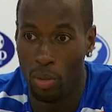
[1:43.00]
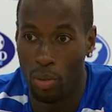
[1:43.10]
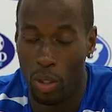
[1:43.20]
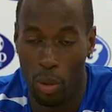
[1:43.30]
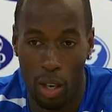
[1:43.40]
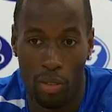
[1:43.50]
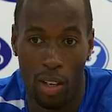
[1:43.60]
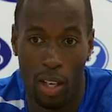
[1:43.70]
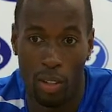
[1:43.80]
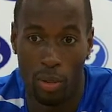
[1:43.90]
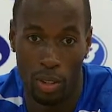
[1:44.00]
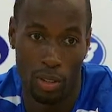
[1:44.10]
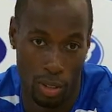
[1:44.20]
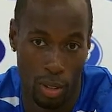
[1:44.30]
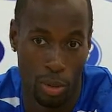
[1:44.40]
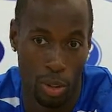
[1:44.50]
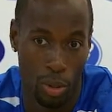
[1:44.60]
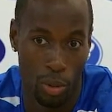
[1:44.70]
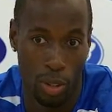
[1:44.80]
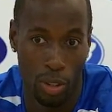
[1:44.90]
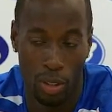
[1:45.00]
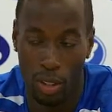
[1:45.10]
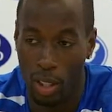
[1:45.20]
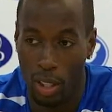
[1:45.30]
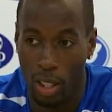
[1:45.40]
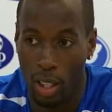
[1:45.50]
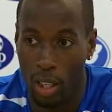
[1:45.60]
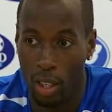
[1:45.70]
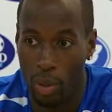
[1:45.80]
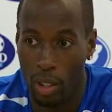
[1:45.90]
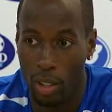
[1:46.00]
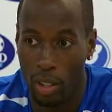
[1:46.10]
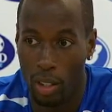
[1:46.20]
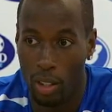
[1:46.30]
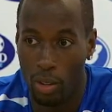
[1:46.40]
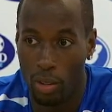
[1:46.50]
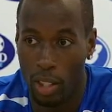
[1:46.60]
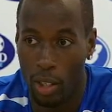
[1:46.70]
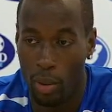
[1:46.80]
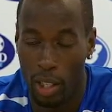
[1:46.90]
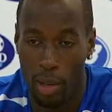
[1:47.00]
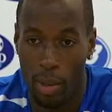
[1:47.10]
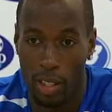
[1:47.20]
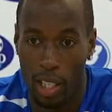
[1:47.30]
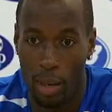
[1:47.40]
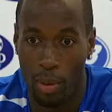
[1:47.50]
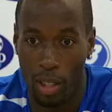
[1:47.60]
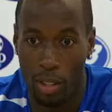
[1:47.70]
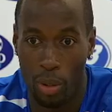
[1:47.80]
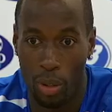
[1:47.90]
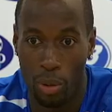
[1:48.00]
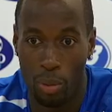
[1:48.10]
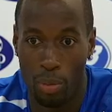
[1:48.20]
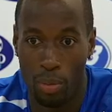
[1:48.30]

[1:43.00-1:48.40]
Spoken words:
we qualify, which I'm sure we will, and we can take one game at a time and get through our group.